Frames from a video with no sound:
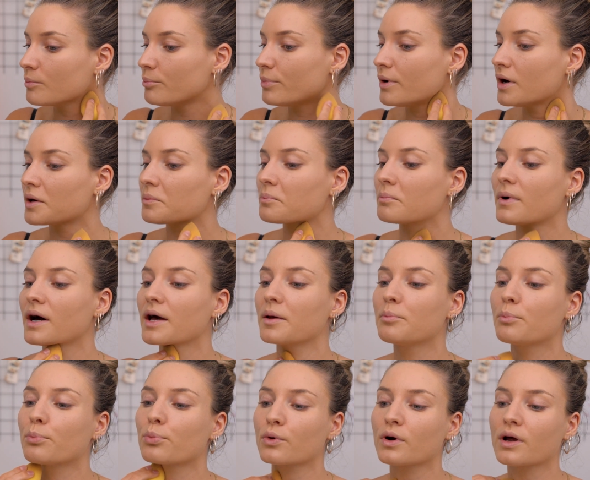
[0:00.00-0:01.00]
But
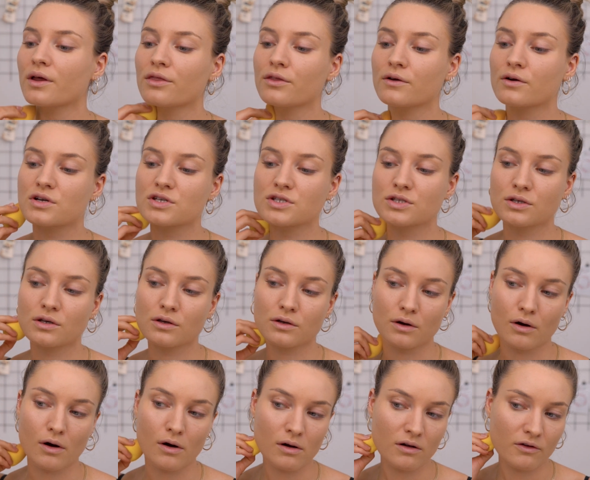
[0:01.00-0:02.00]
my brother's
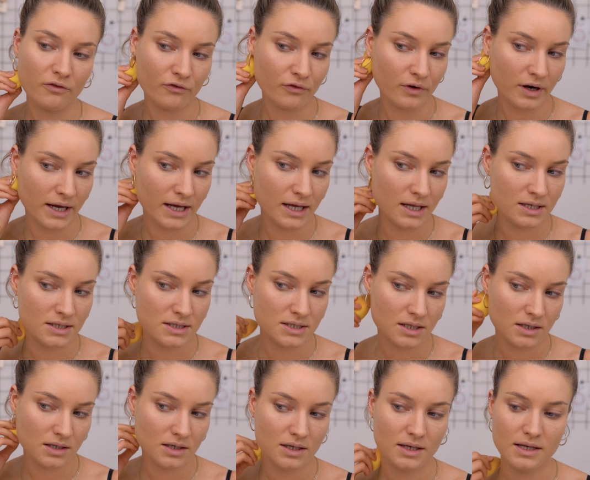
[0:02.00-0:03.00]
girlfriend
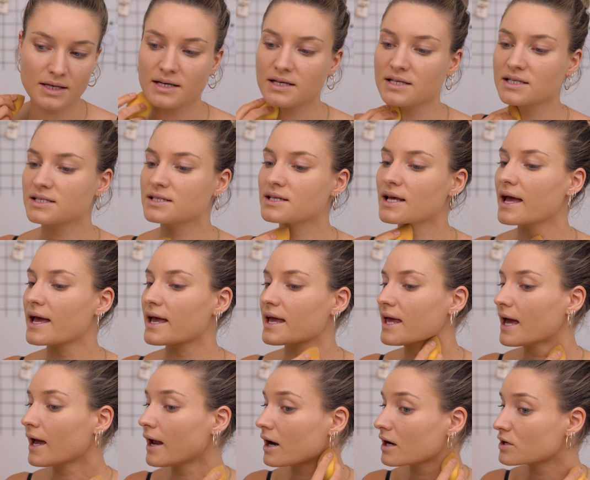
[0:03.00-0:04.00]
is
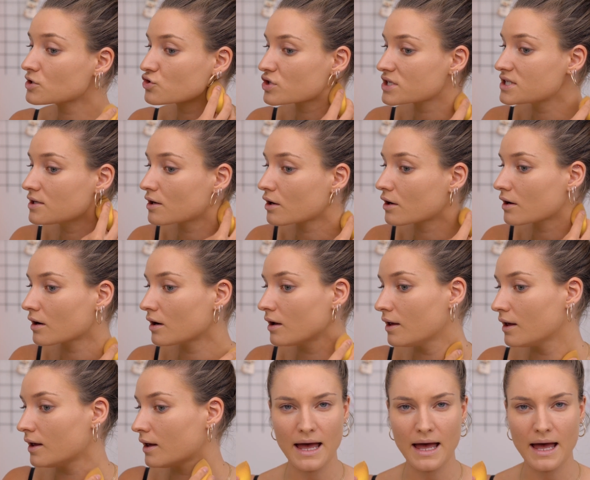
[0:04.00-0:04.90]
a hairdresser,